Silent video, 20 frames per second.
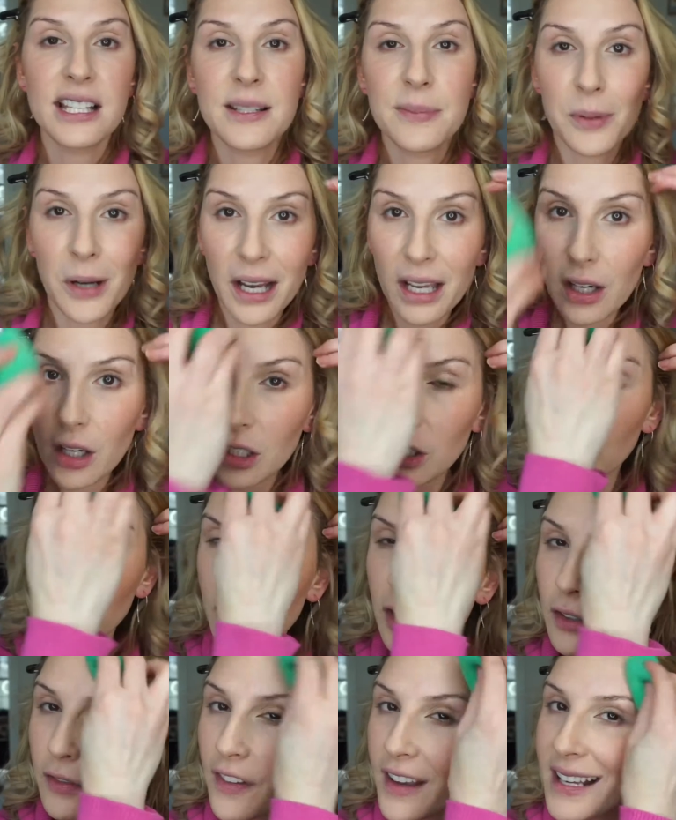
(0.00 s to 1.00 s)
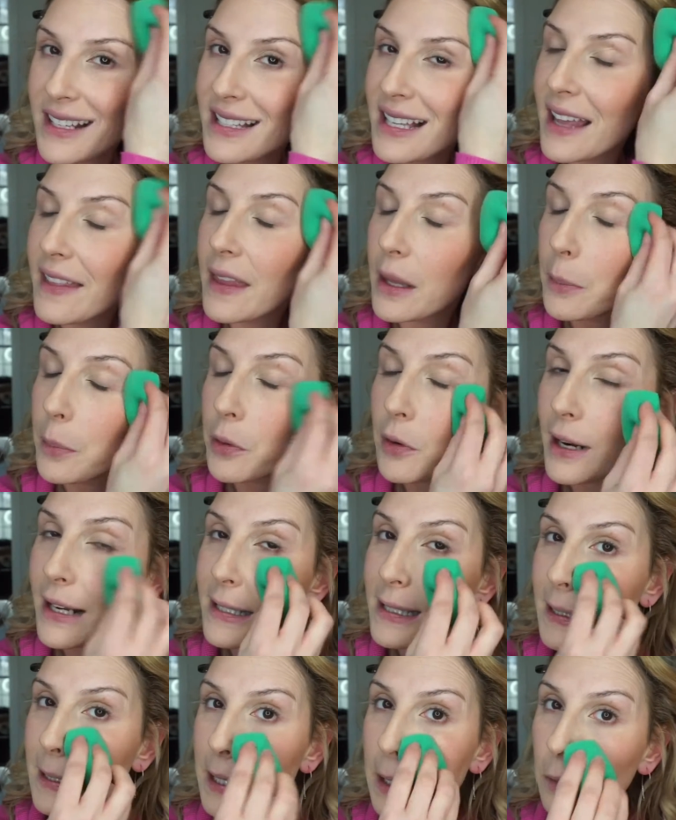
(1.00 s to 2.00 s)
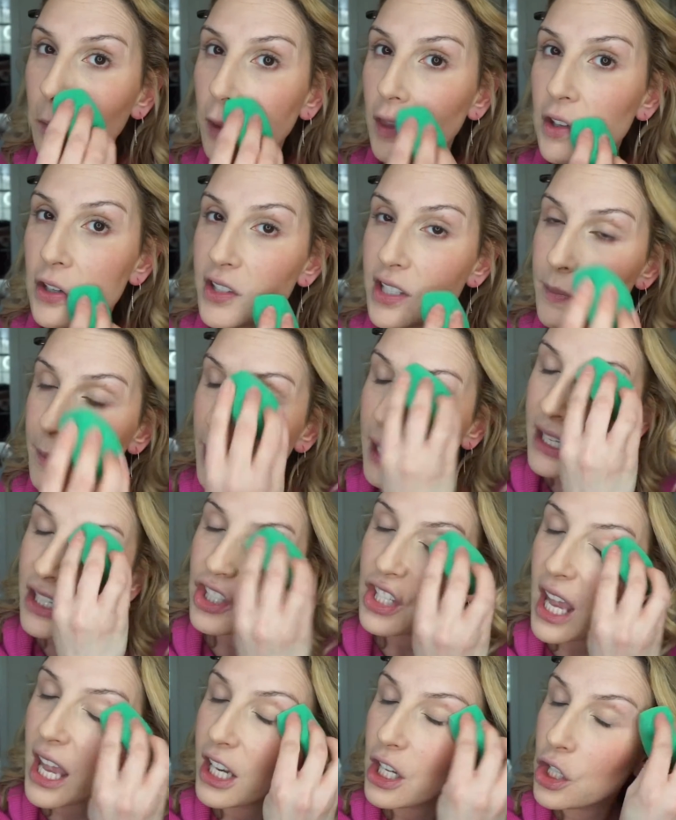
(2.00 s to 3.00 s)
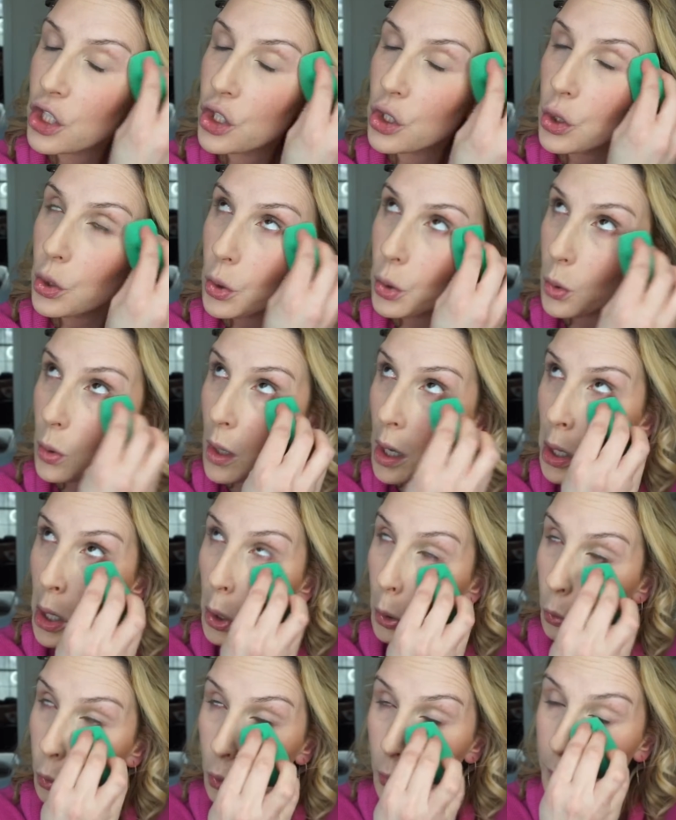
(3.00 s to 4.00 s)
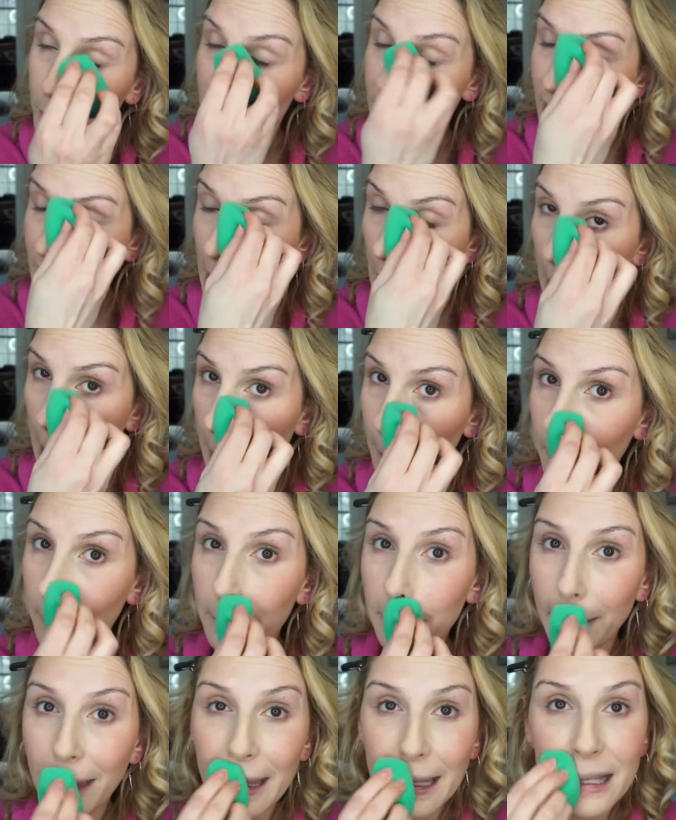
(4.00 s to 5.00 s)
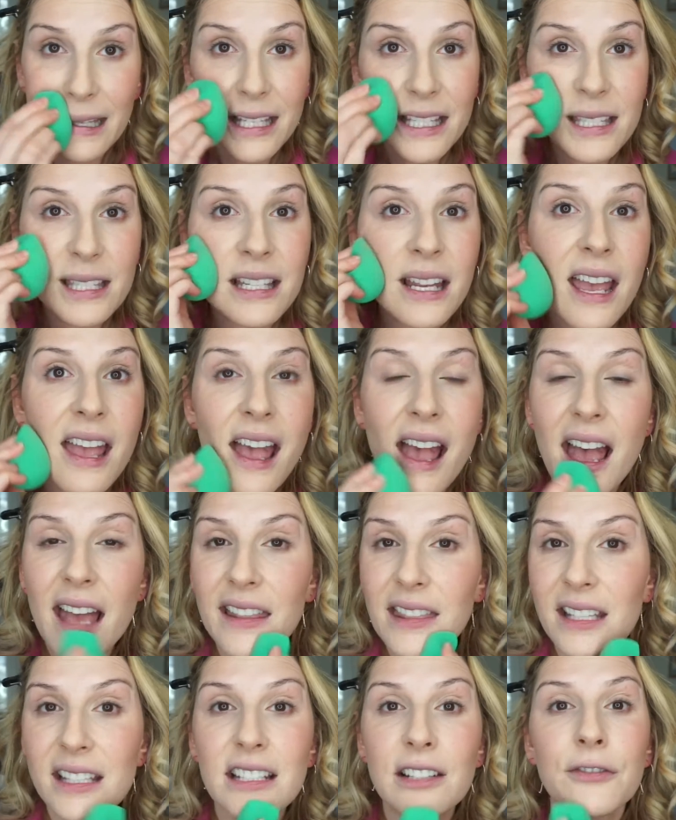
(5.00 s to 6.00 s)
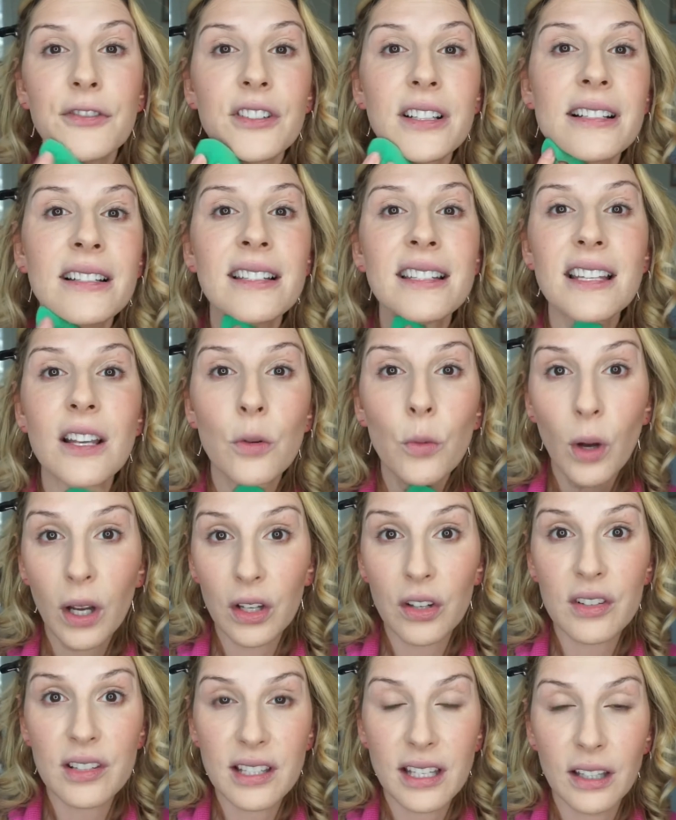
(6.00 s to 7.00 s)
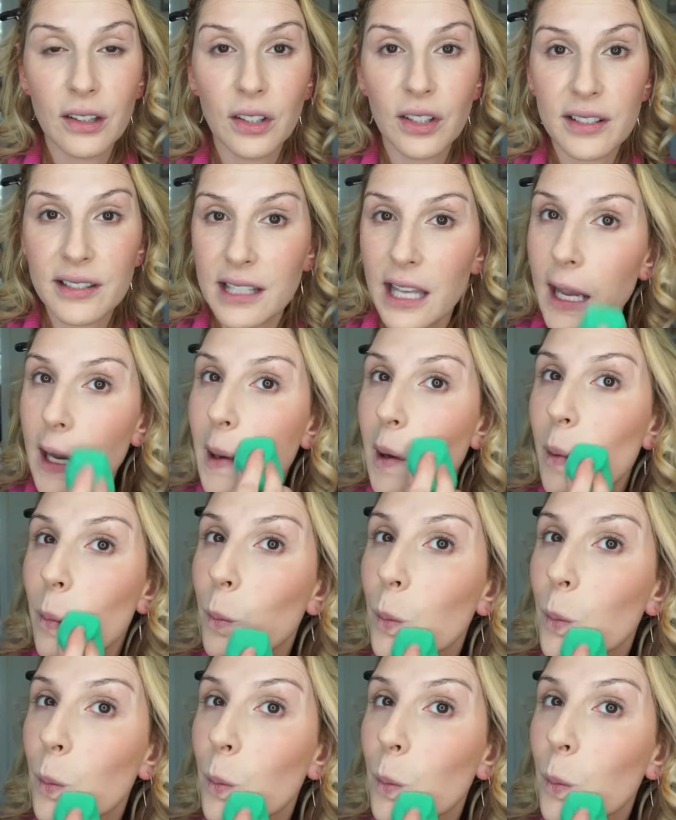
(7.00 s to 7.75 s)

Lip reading: spray it all over your face, and then press it in with your sponge, and you will be amazed at the difference in what your skin looks like.